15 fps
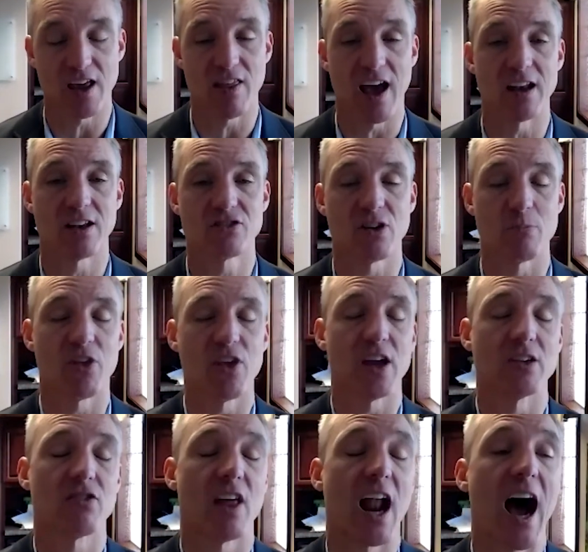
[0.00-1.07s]
that some
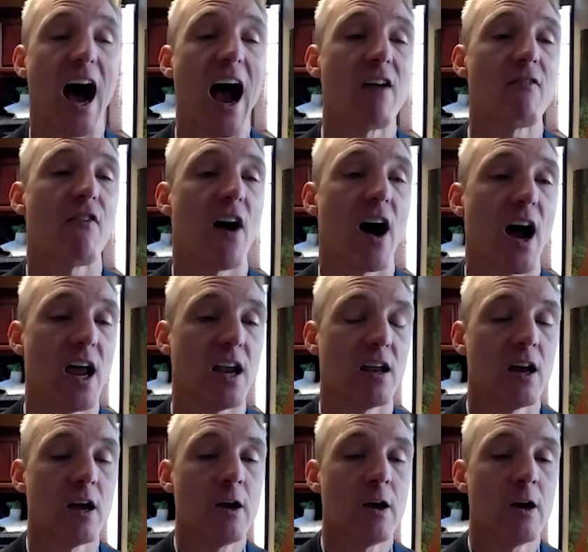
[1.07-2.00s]
things that I find